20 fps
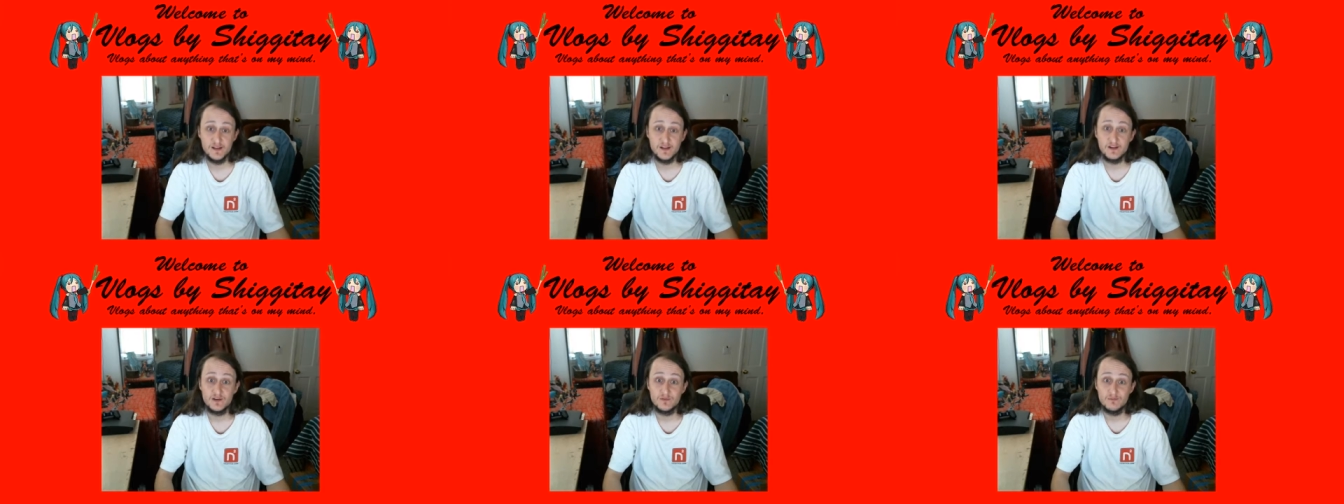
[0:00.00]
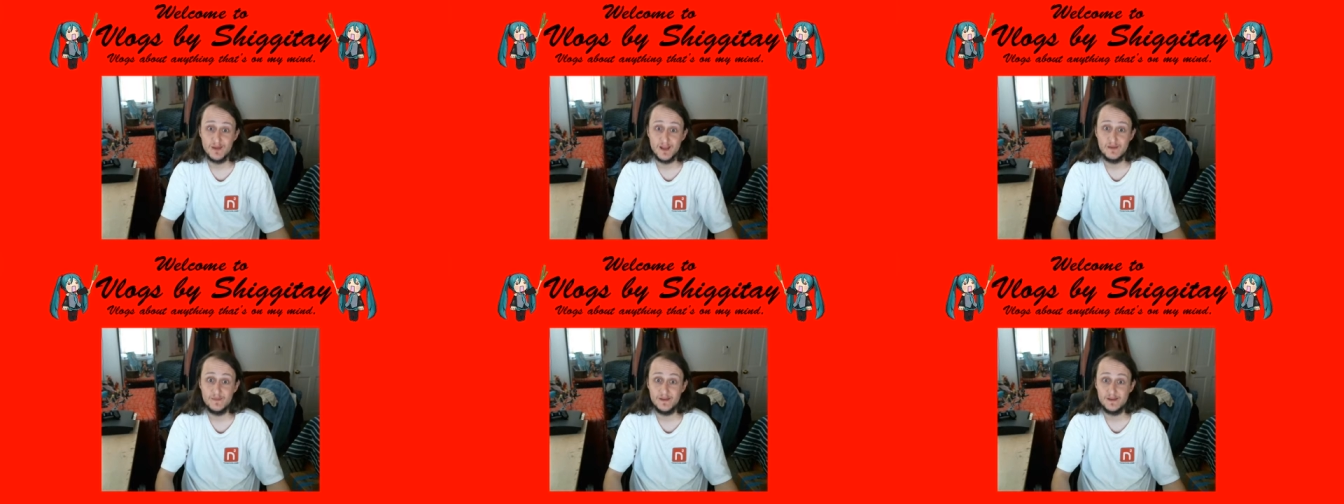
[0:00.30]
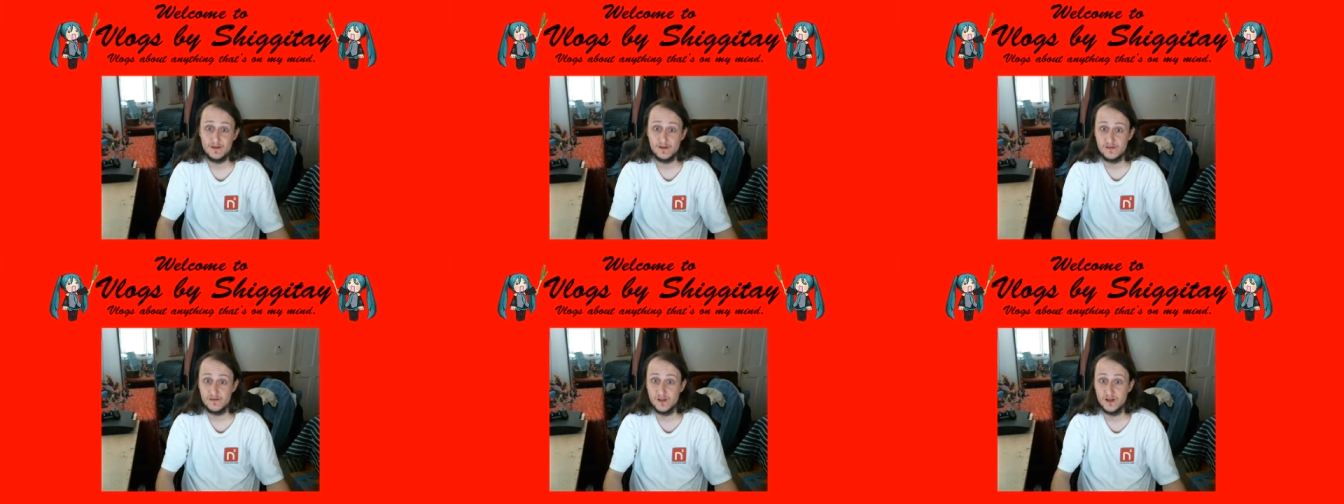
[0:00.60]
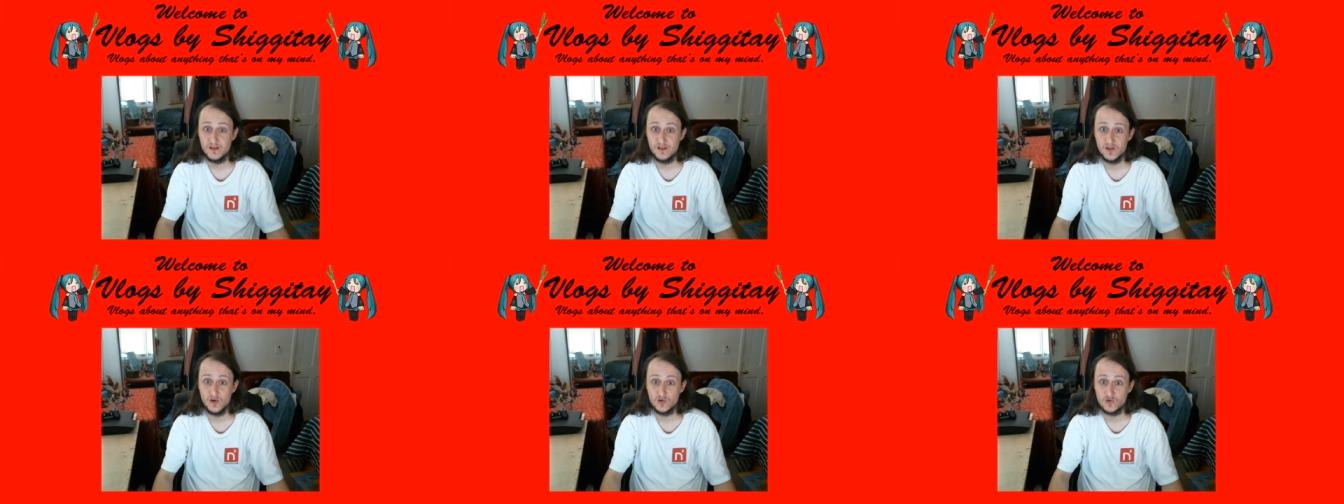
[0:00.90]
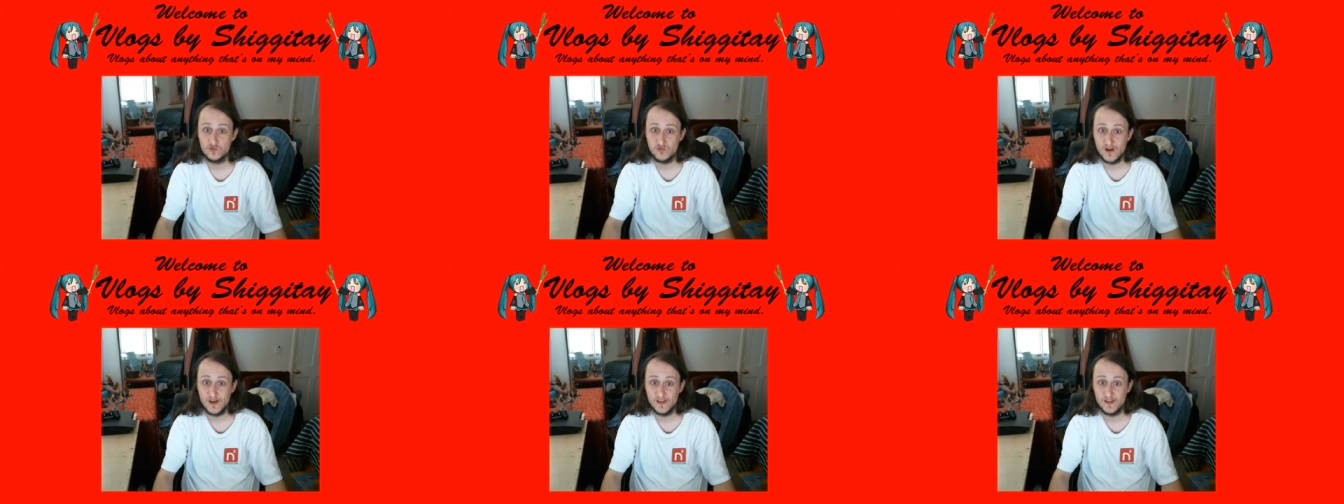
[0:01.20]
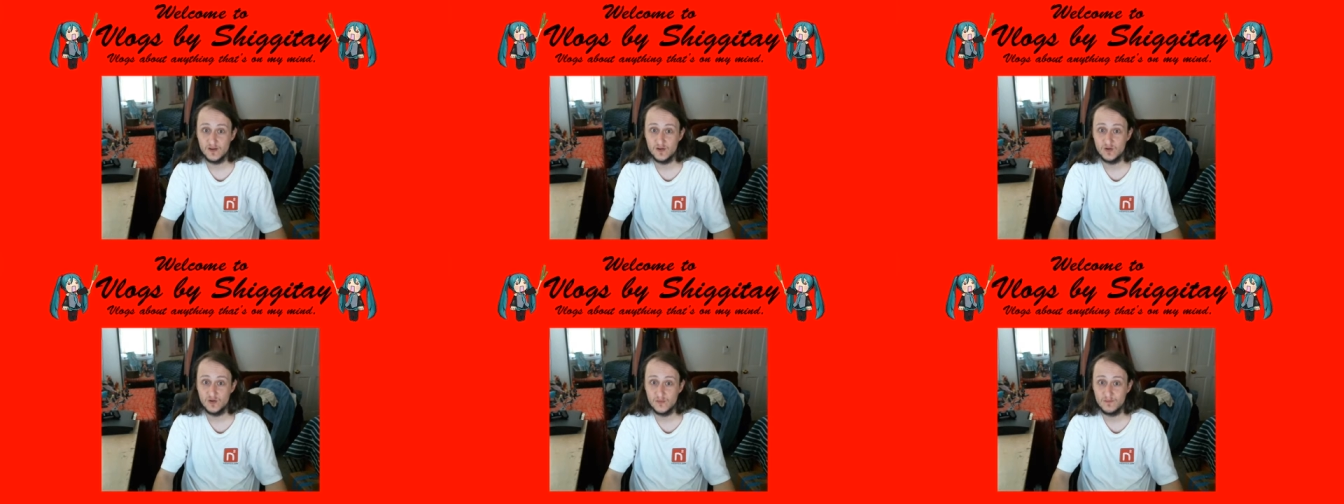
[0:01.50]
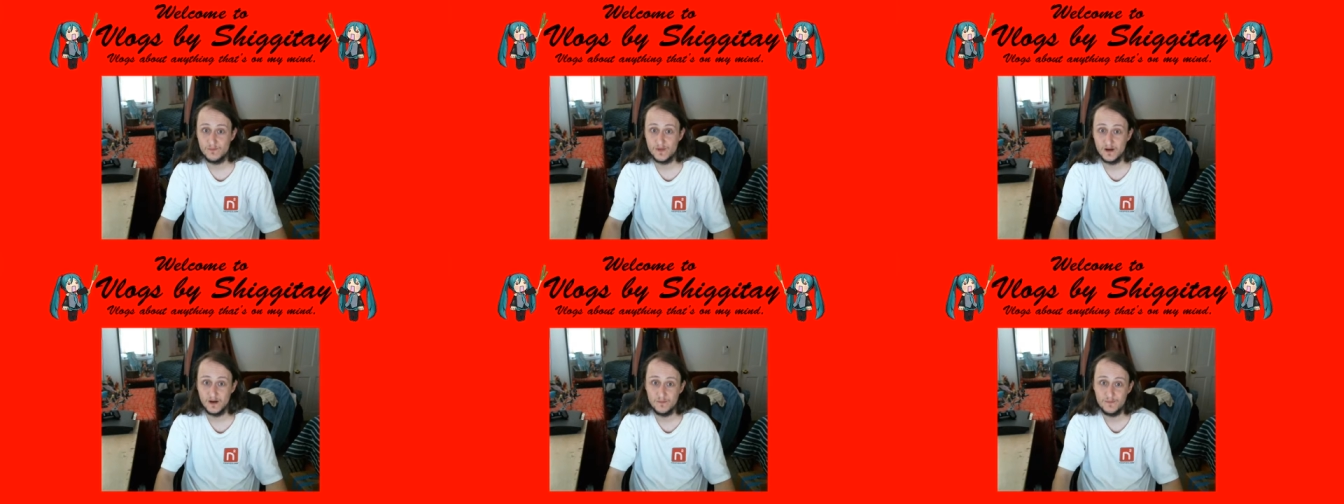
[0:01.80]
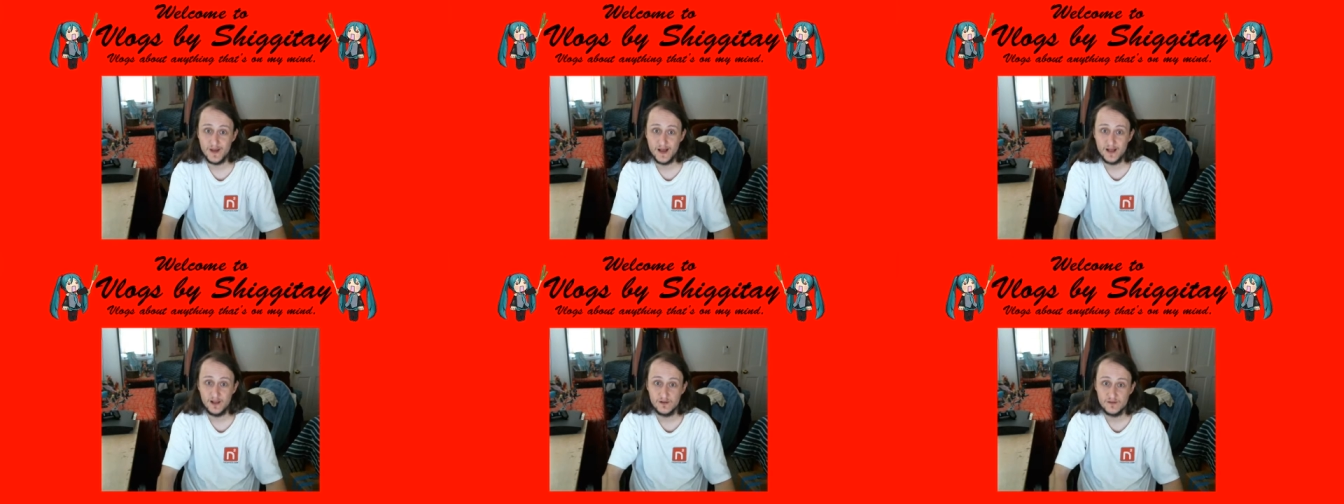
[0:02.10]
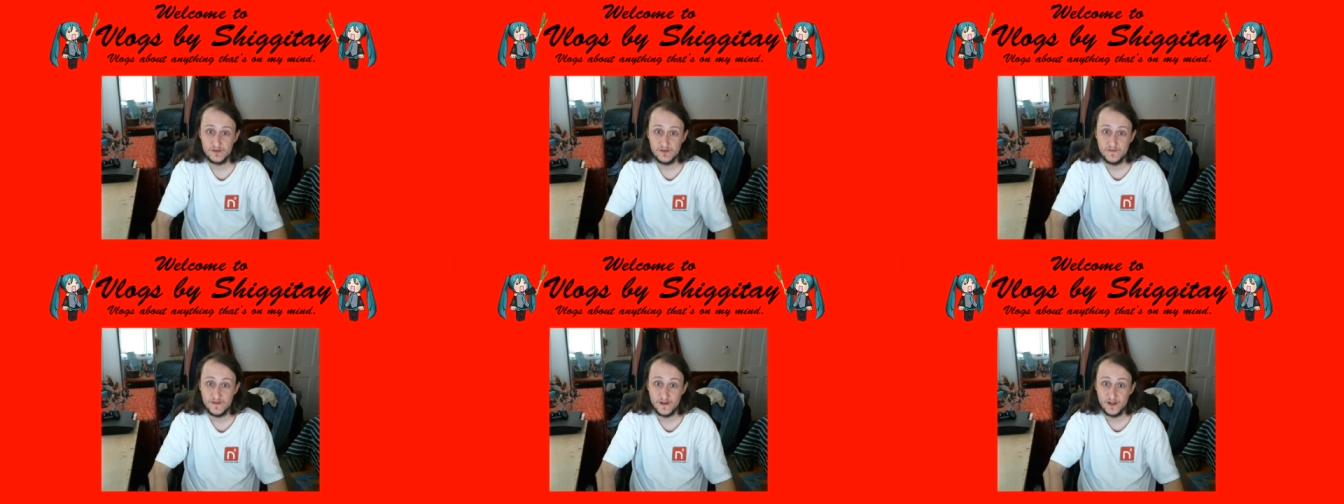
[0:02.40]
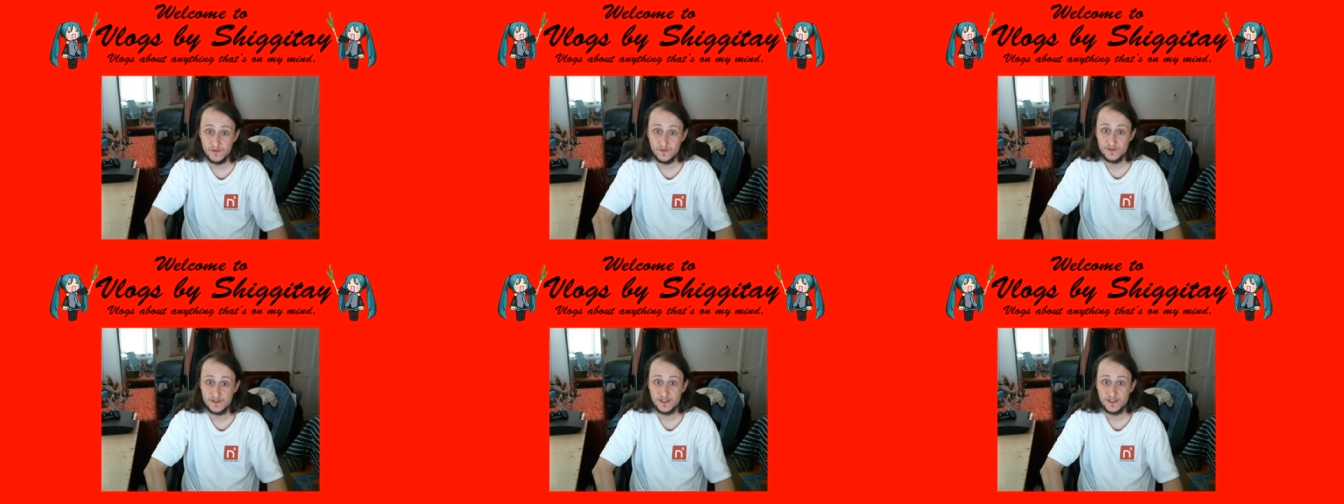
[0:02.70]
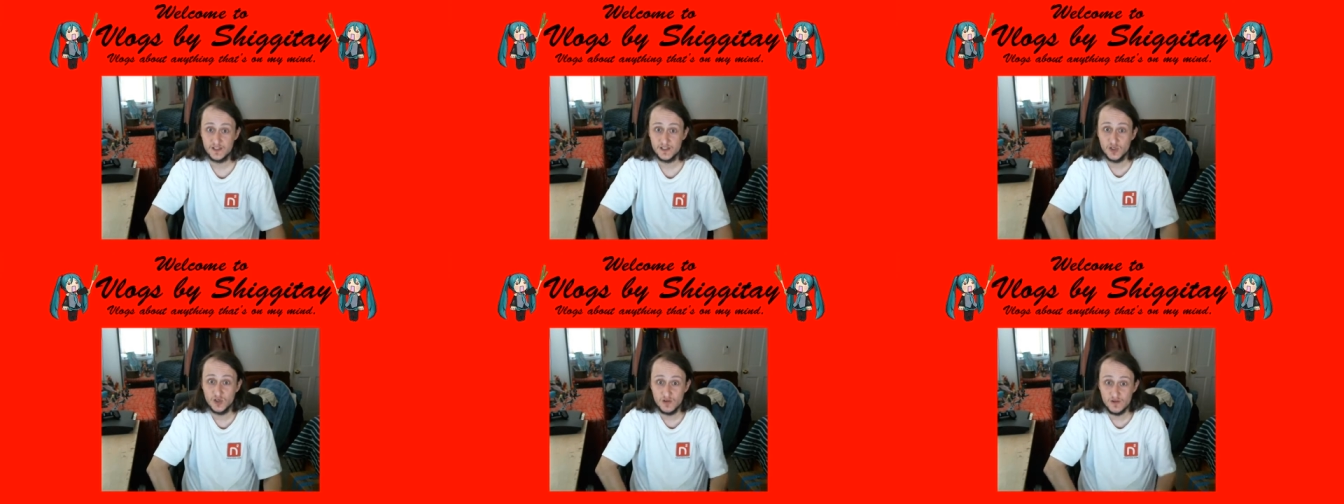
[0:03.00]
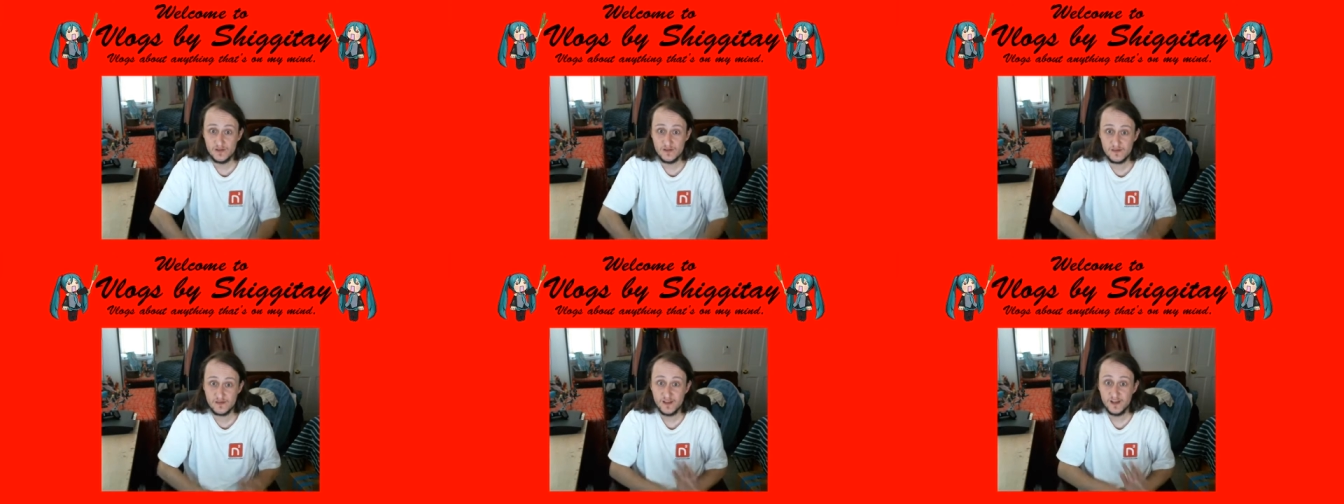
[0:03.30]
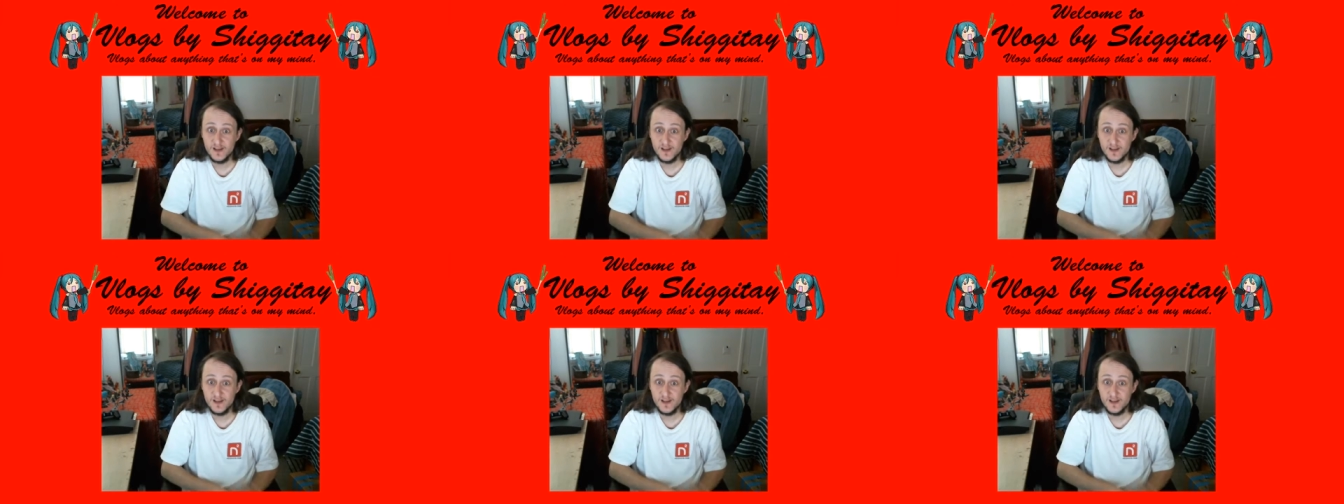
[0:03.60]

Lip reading: Maybe there's no credit or balance available to use.